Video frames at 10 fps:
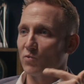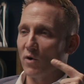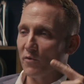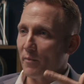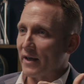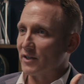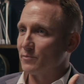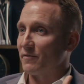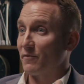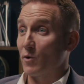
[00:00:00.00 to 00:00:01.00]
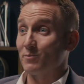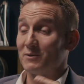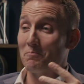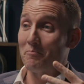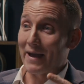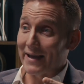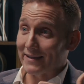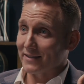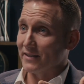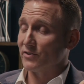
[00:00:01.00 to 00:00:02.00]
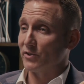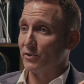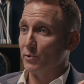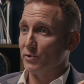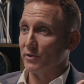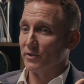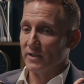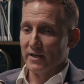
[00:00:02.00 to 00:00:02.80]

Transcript: wealth management firms, banks, institutions,